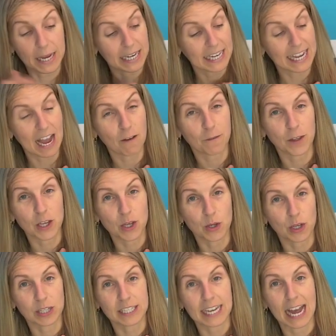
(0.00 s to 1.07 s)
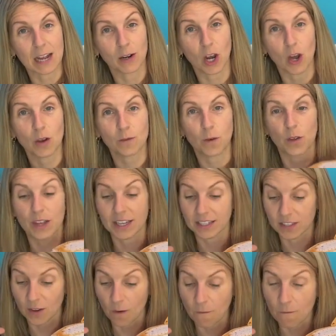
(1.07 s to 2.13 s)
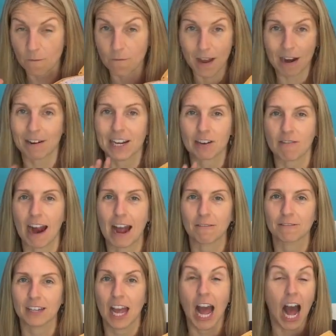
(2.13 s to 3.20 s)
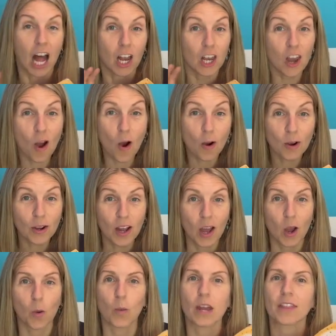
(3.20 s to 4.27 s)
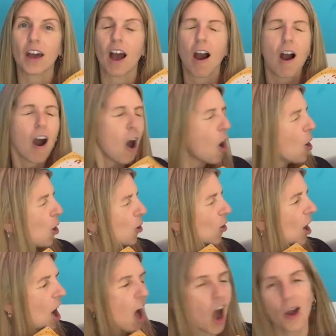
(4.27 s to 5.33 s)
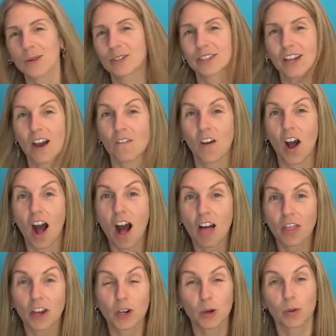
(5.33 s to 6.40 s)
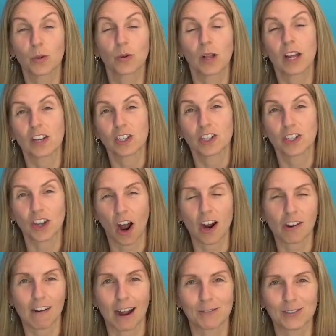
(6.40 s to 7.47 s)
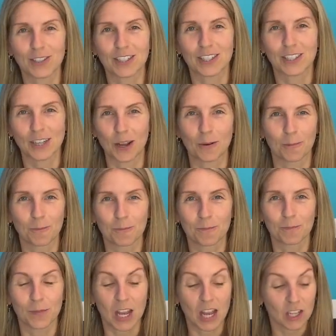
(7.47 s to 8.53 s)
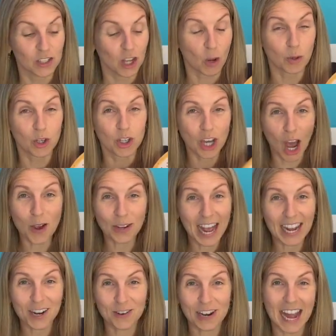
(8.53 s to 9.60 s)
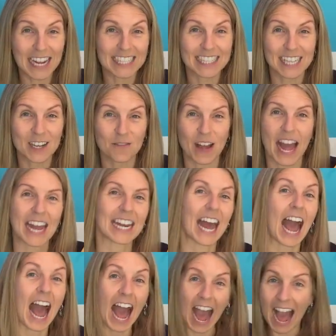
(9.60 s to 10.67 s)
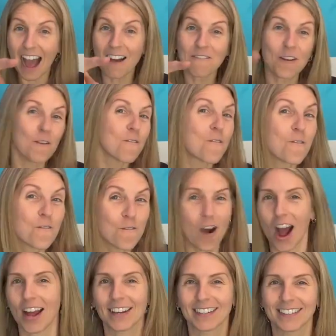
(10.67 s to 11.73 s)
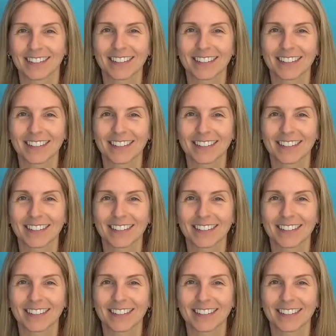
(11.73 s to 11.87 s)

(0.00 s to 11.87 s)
PDF that you can download for this very craft, along with a whole host of other cool shark crafts to do. So go get creative and have fun.